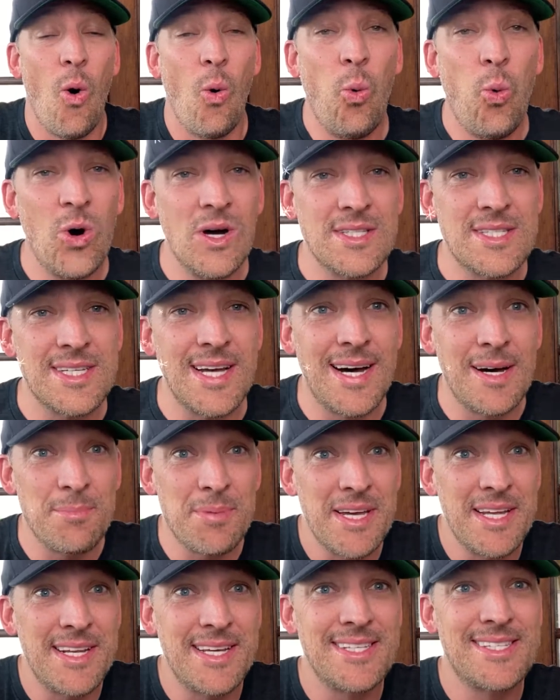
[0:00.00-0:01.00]
What's
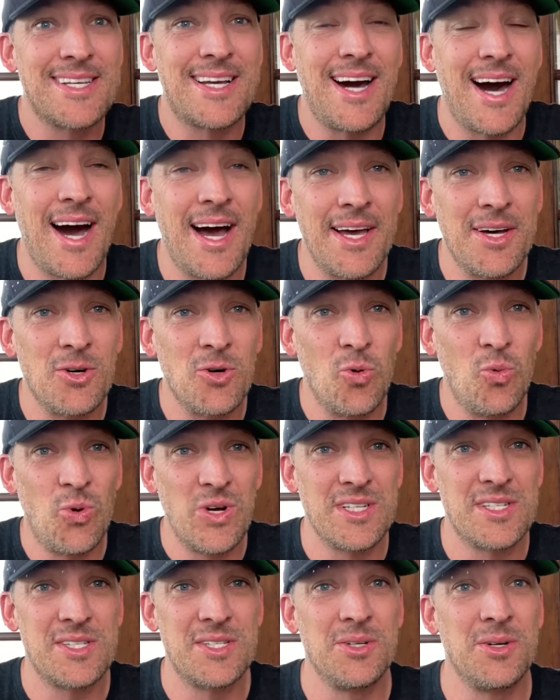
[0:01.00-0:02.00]
up? It is Kyle
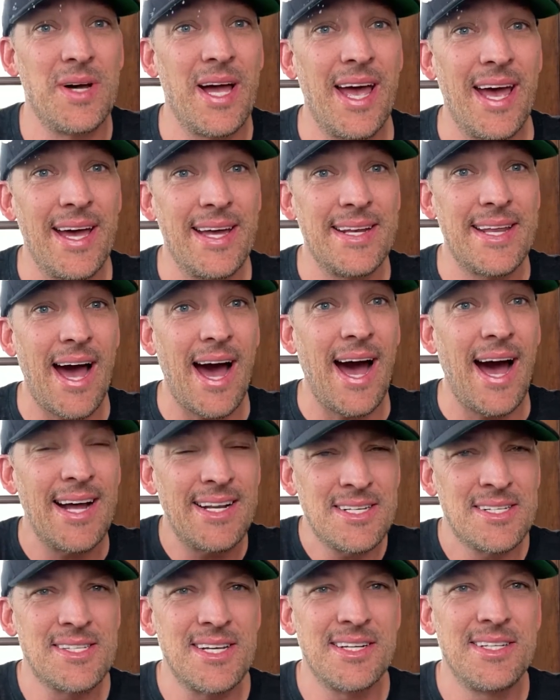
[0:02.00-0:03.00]
Whissel, and I
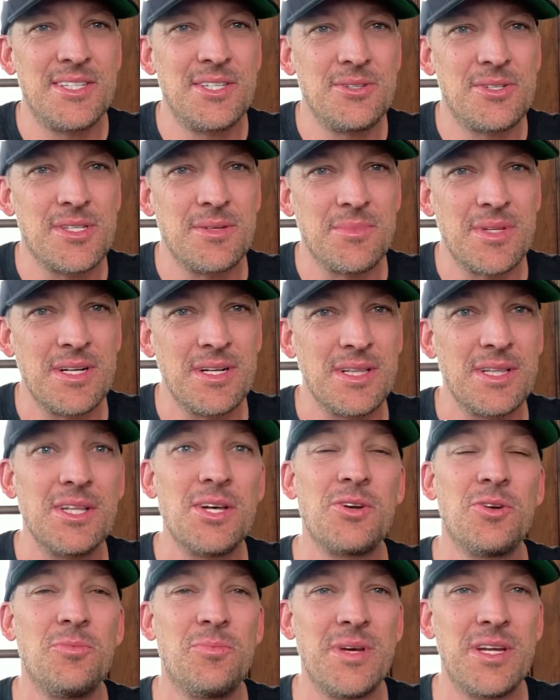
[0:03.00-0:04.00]
decided to do something a
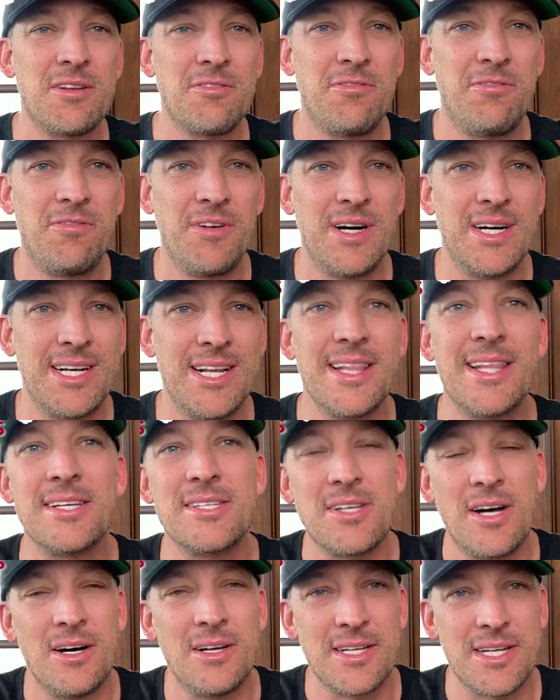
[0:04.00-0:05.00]
little bit fun
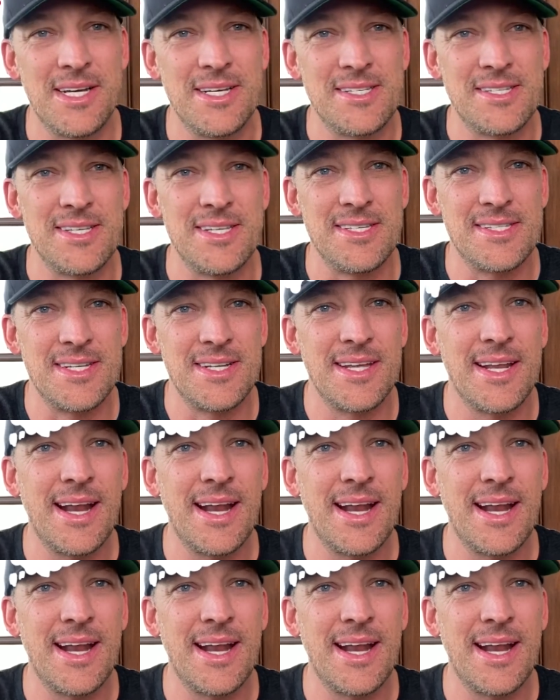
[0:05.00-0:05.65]
this holiday season.